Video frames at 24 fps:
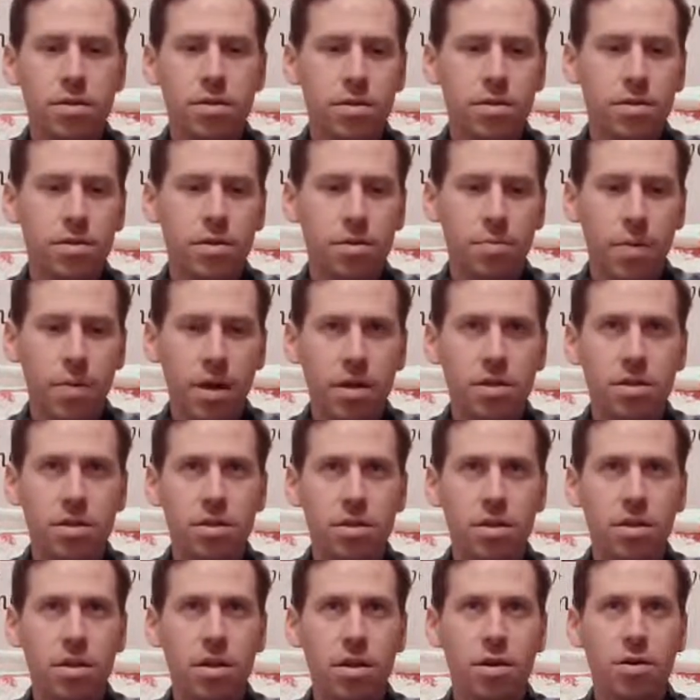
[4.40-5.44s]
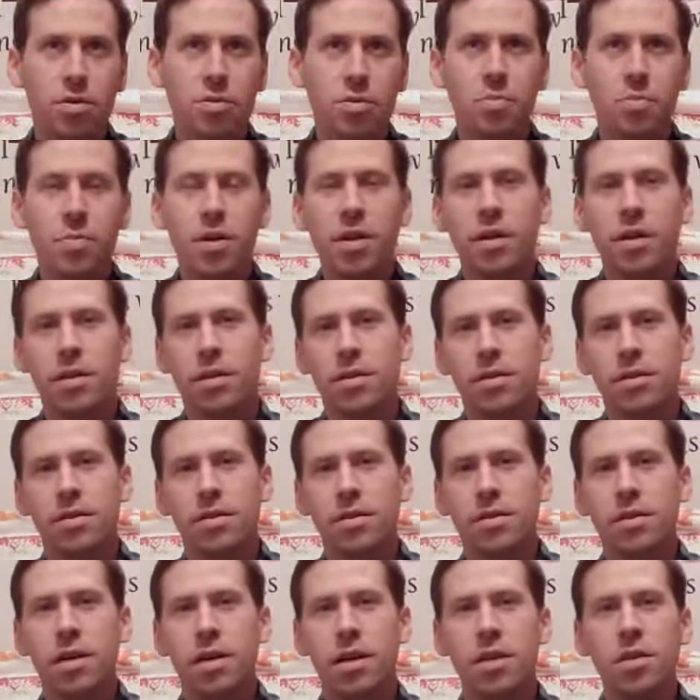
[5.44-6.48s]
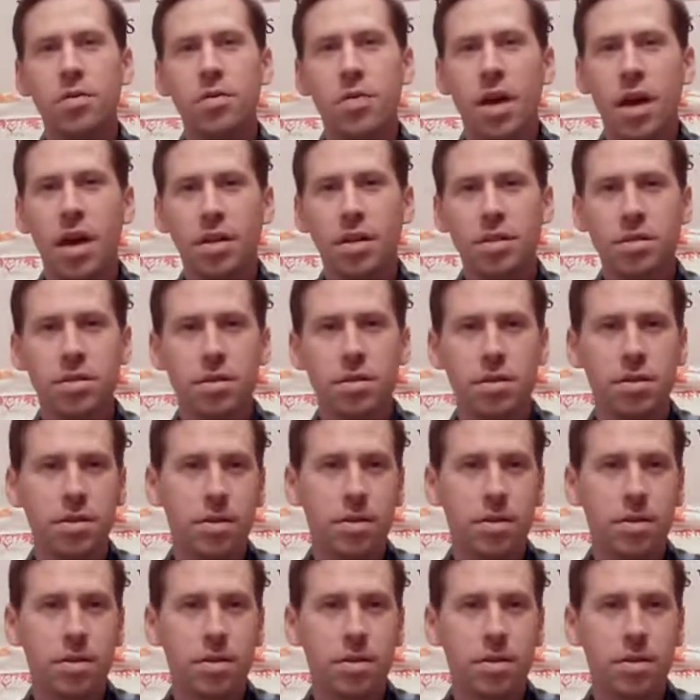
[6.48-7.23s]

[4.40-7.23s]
Shabbat Shalom. Hello, guys.